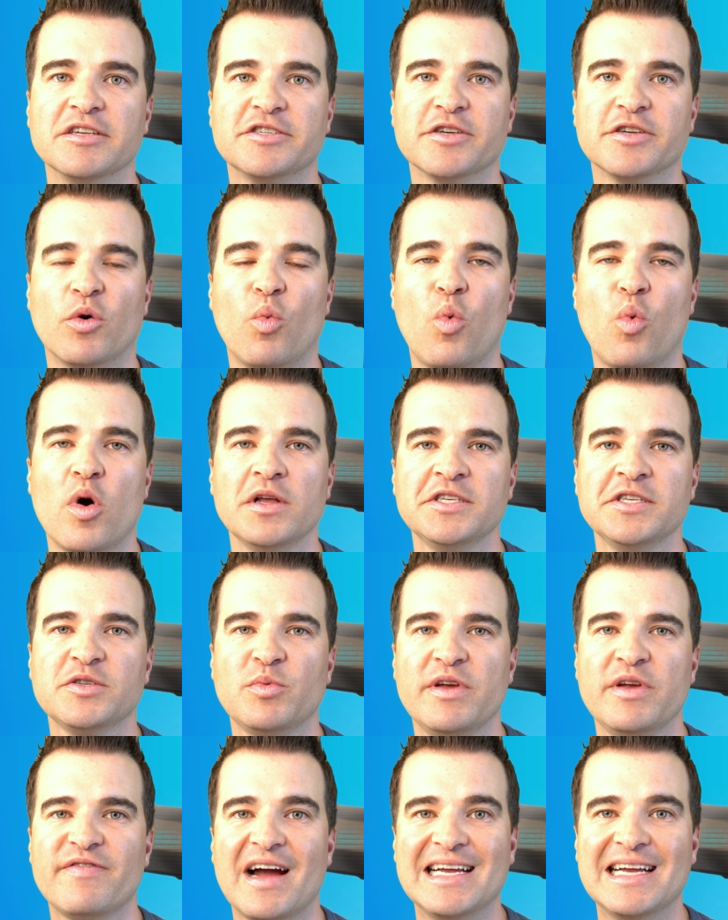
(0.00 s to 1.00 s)
All right, so
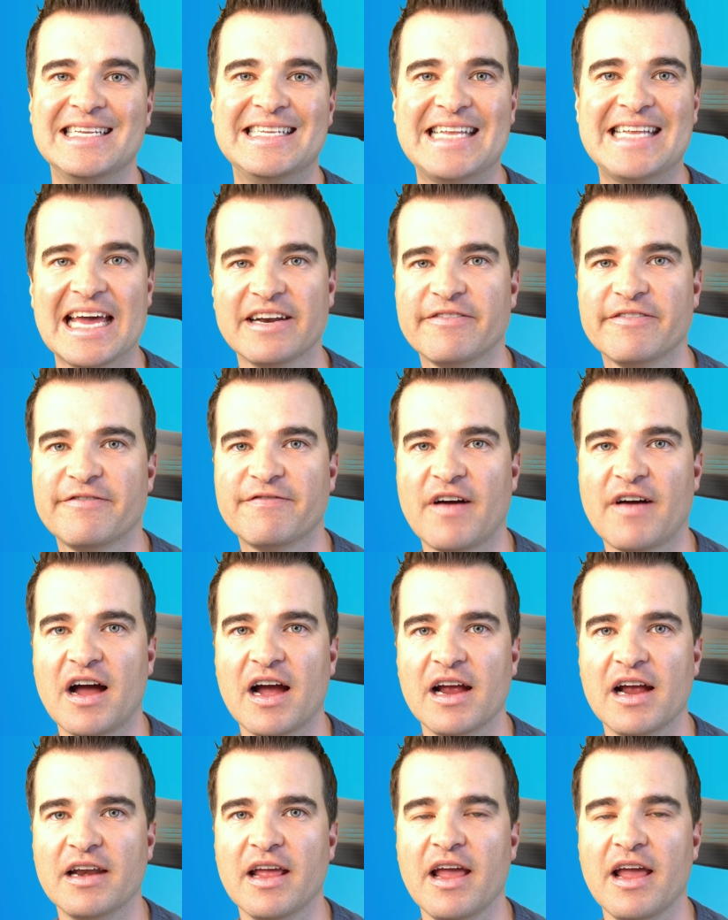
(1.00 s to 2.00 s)
once we've
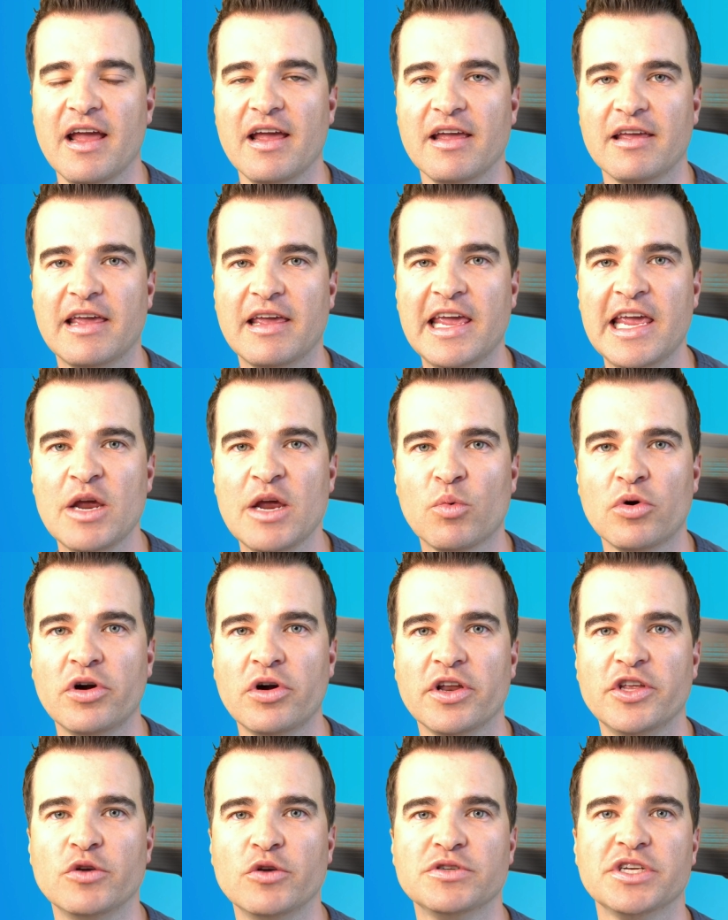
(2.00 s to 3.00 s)
identified a
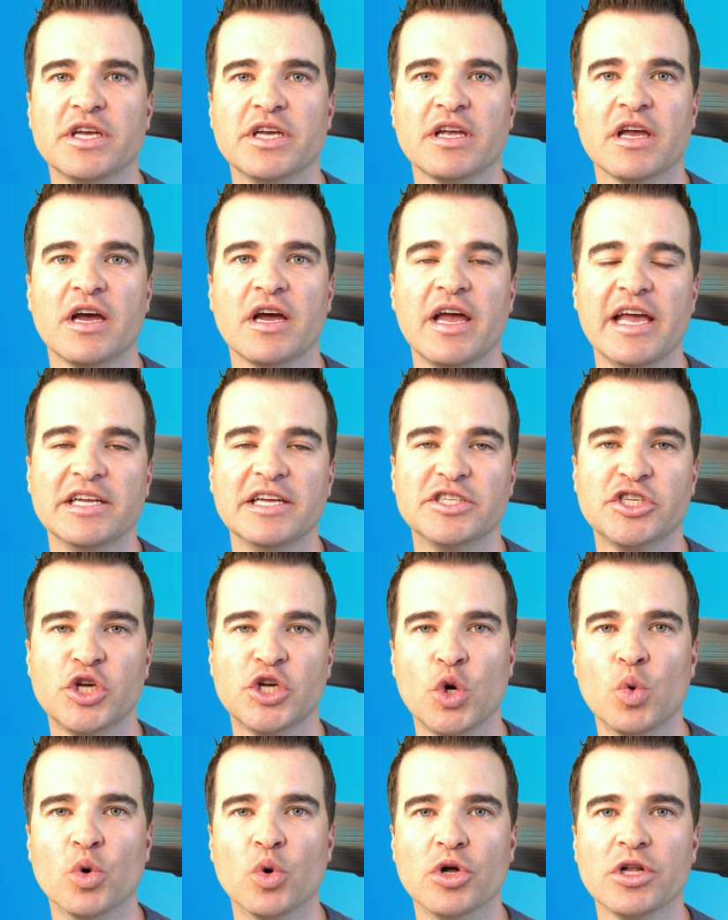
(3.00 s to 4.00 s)
keyword using a
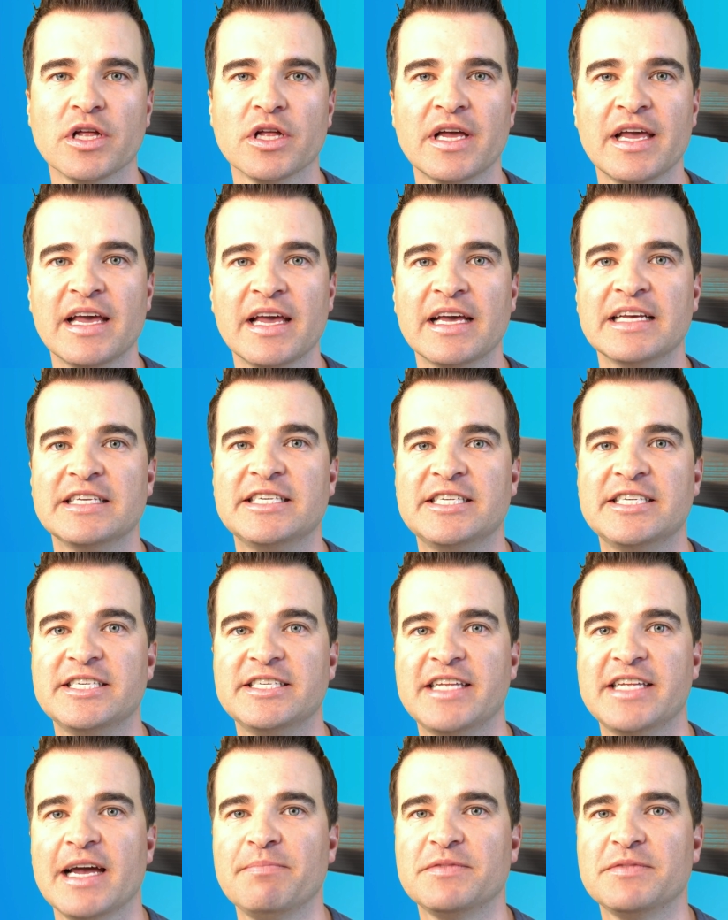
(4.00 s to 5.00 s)
tool,
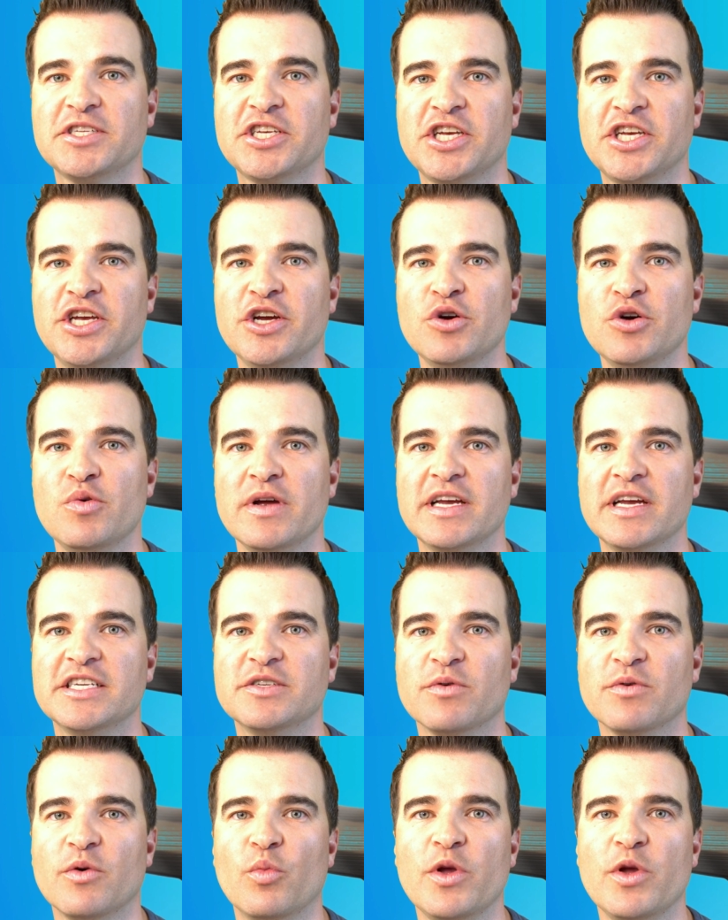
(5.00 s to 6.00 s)
Step two
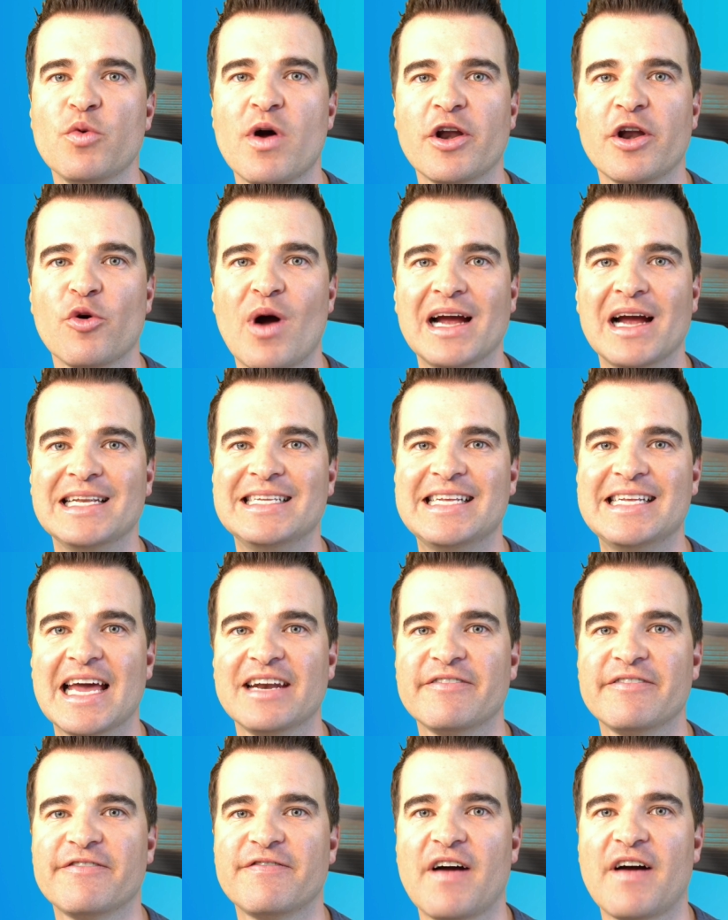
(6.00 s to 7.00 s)
is that we want to
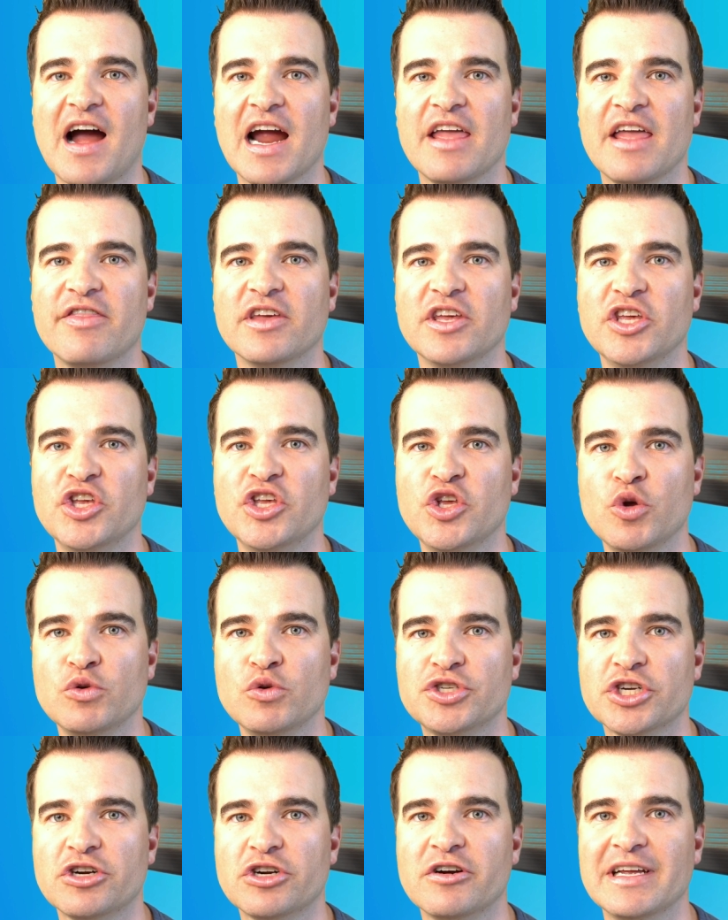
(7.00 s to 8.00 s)
identify the
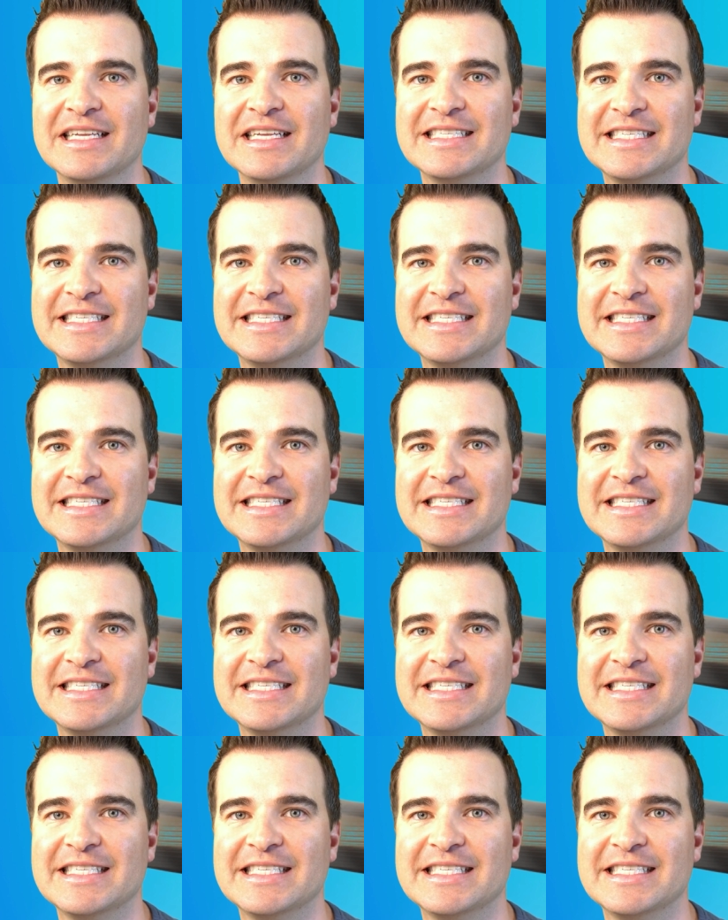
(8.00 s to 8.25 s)
user